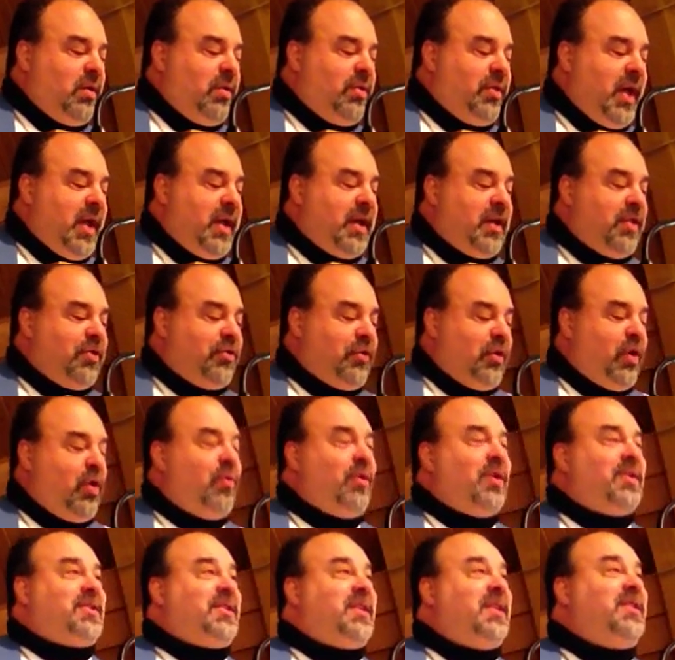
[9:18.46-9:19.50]
they can
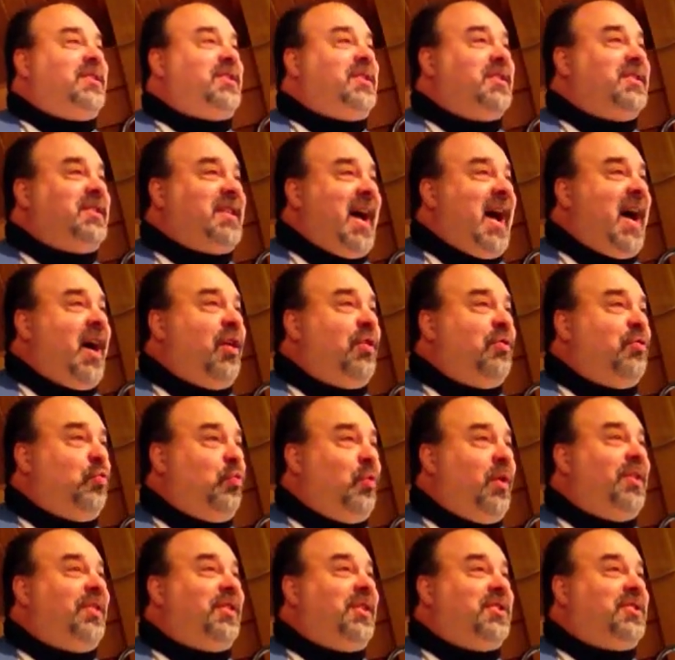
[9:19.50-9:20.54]
throw us into doubt
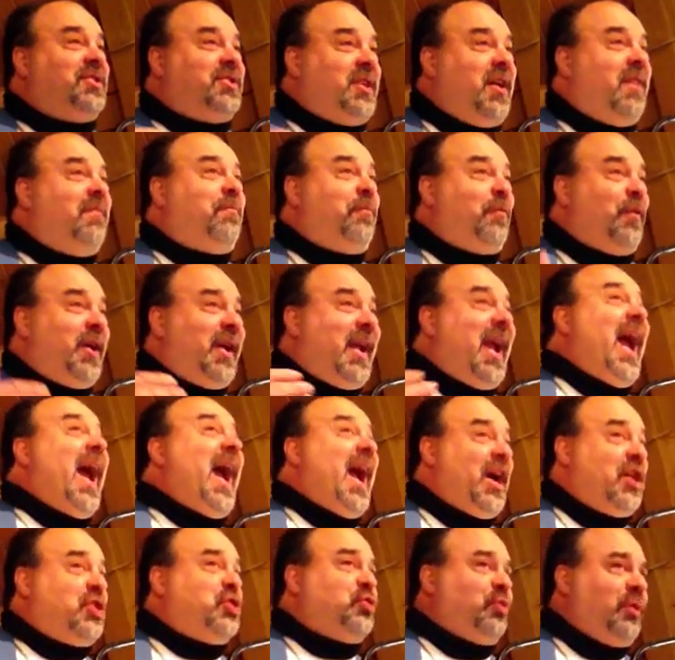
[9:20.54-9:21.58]
when the suffering
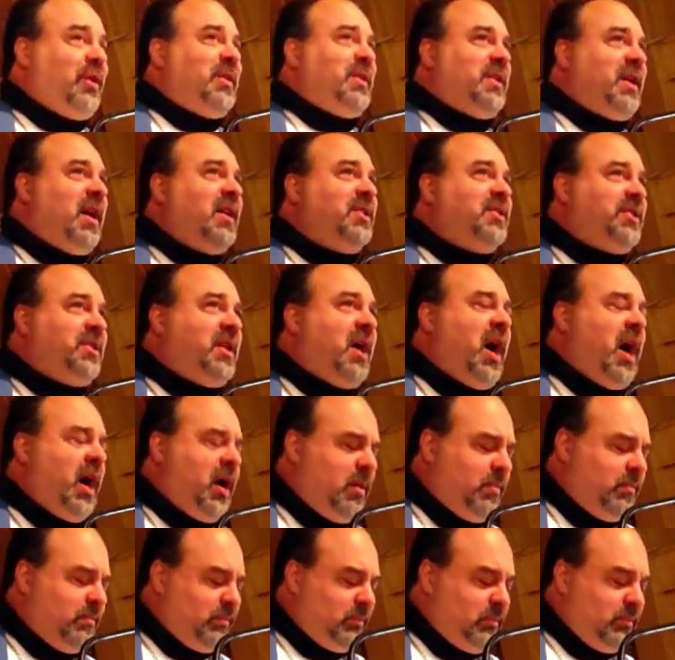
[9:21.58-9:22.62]
actually does
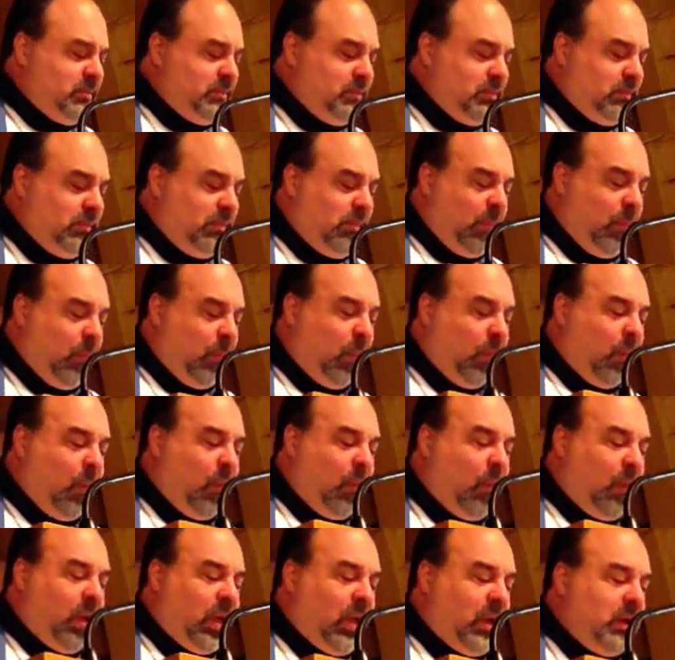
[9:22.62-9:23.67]
come.
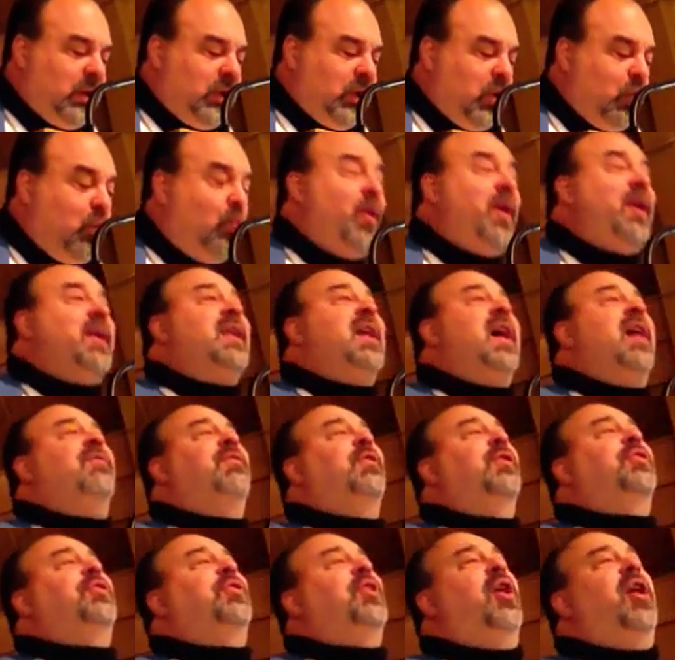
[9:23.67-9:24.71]
We
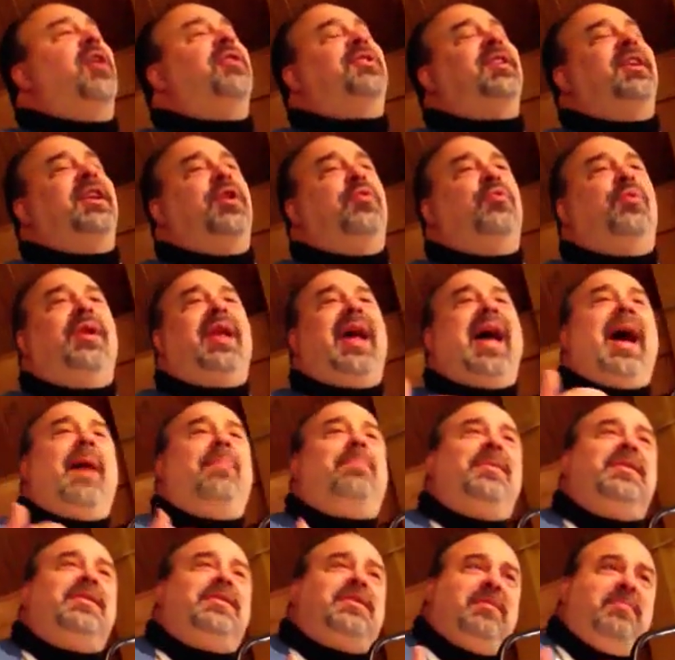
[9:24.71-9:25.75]
never thought that it would
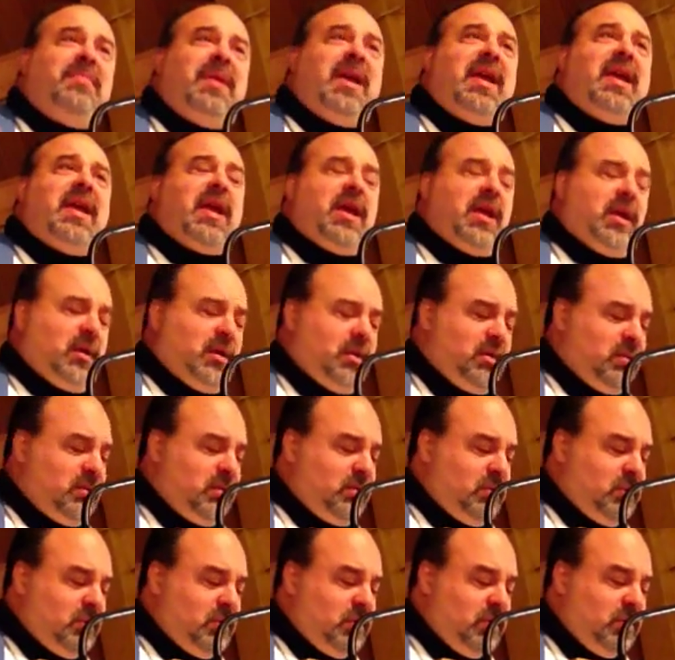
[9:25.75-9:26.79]
happen to me.
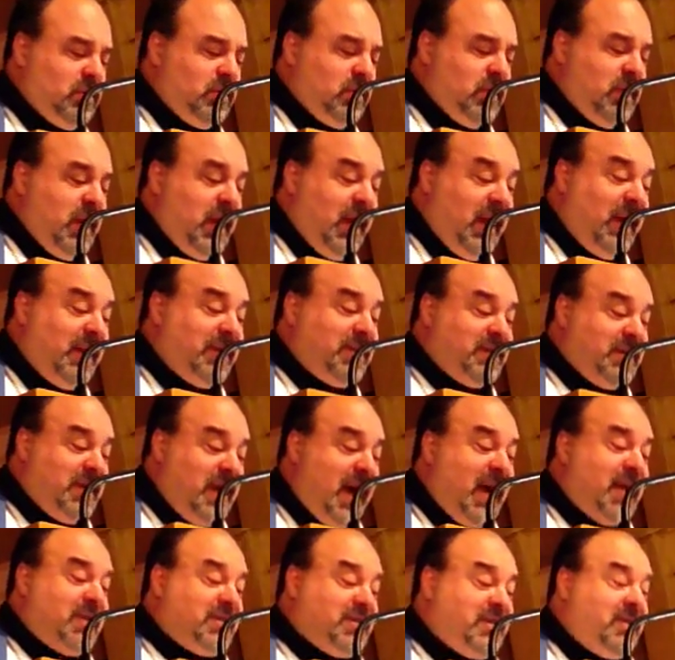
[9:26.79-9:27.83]
It's
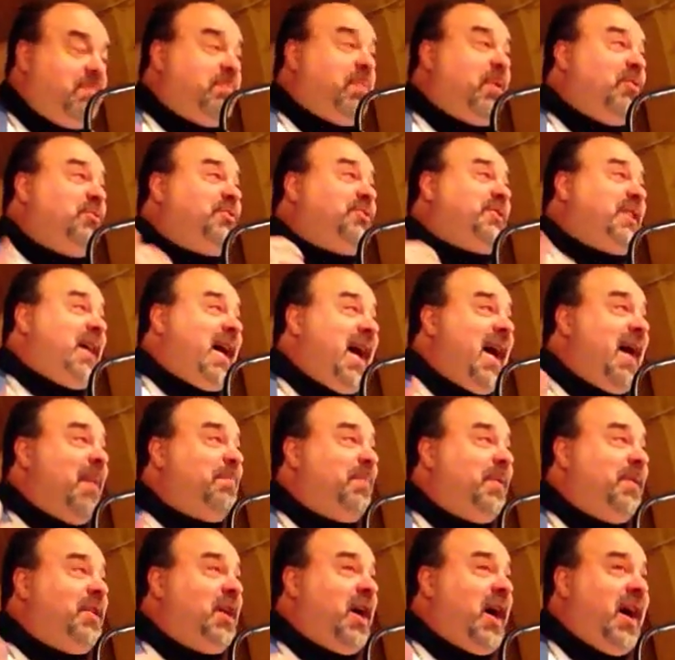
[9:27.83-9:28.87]
not supposed to
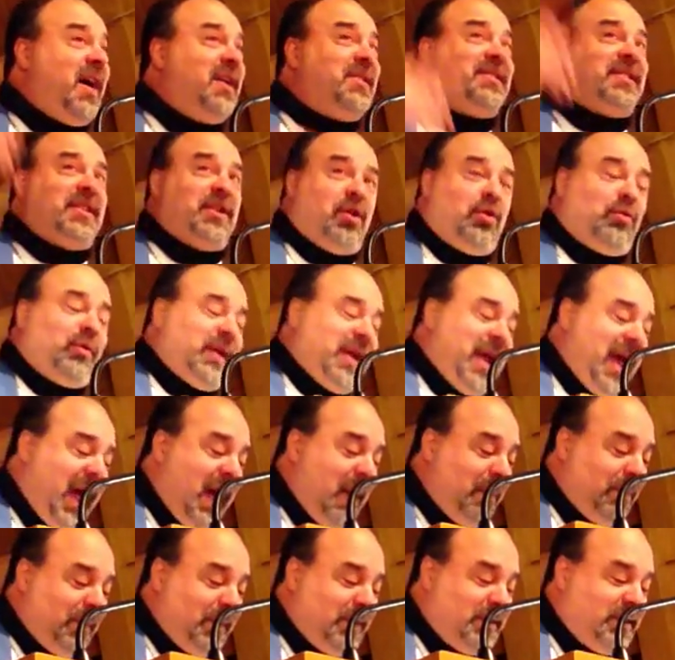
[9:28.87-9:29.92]
happen to us. It only
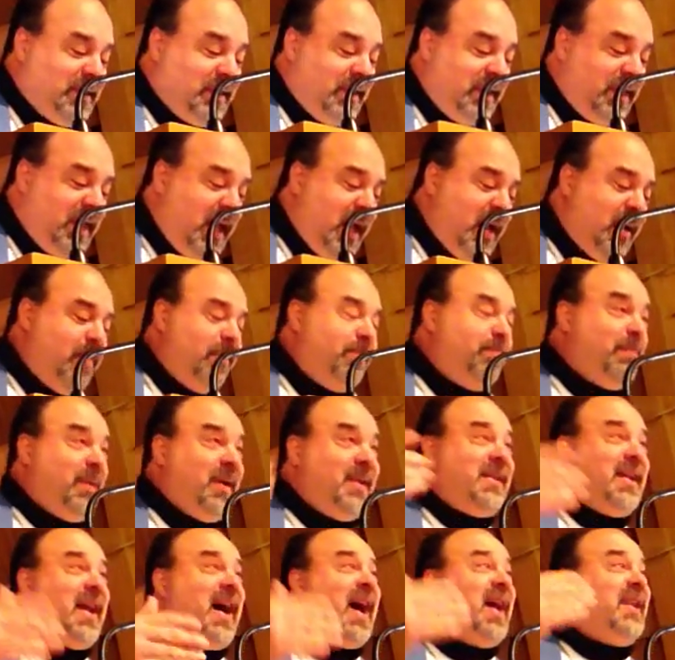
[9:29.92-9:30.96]
happens to them,
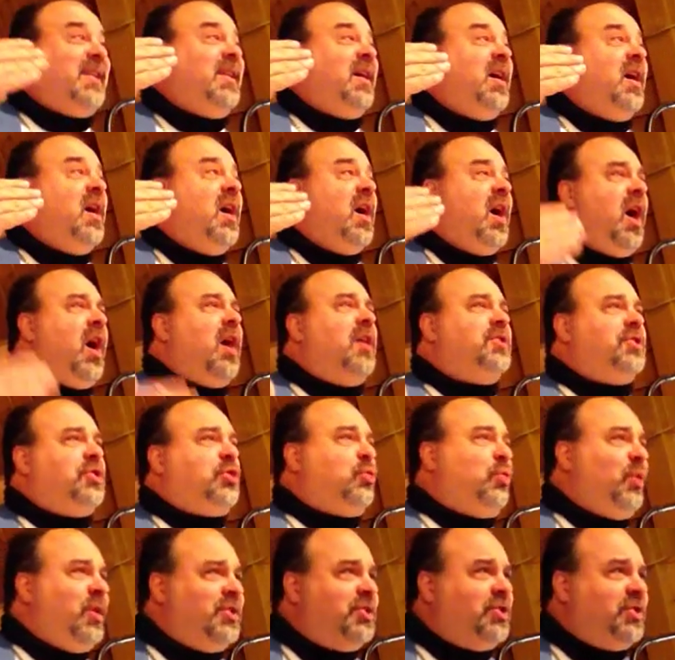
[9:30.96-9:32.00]
but not
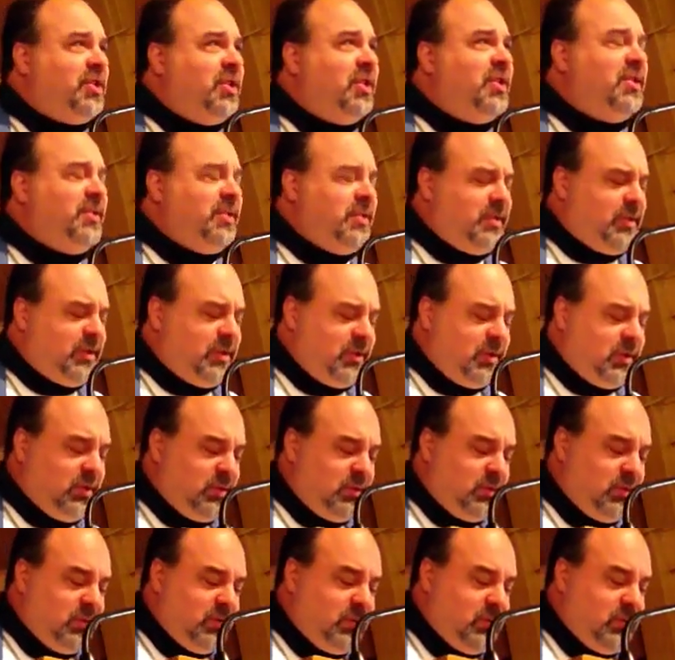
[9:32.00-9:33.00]
us Christians.